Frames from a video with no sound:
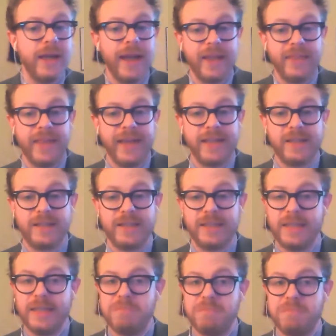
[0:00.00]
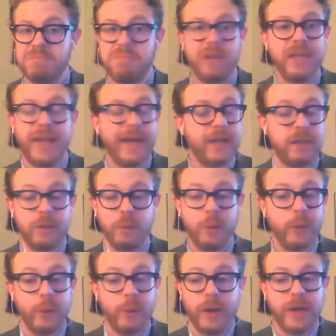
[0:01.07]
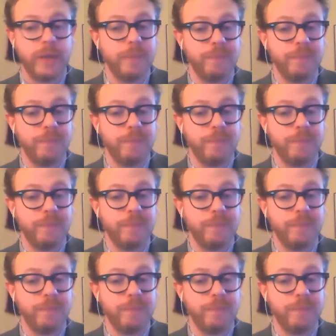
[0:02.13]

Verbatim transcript: And that's exactly what we wanted.